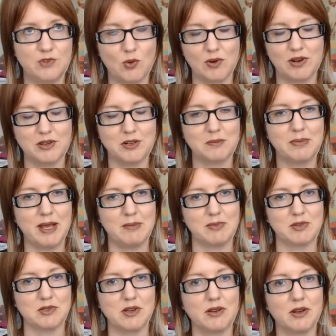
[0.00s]
400
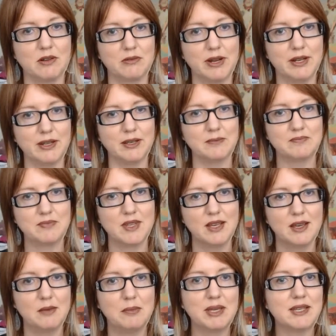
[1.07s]
papers on already,
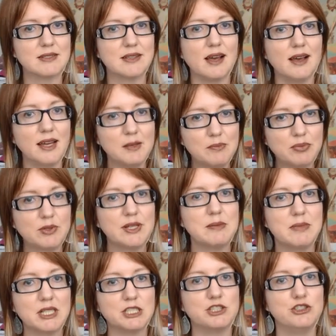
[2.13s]
because I
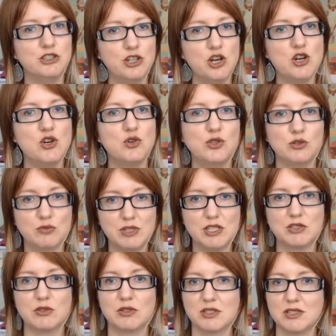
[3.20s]
pretty much know the
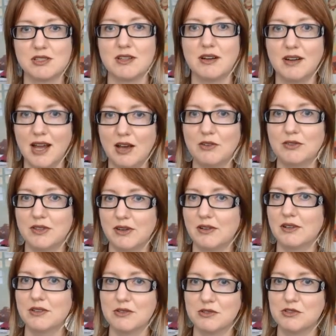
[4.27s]
resources that are out
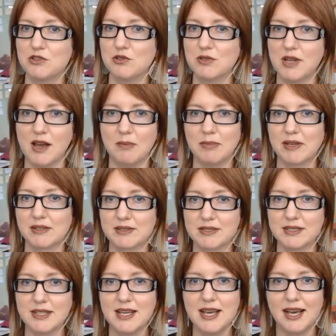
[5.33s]
there on those two
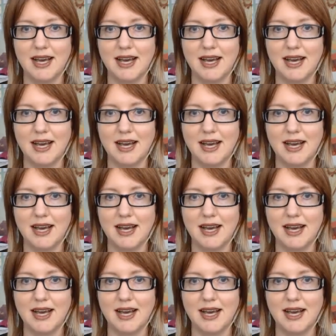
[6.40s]
topics.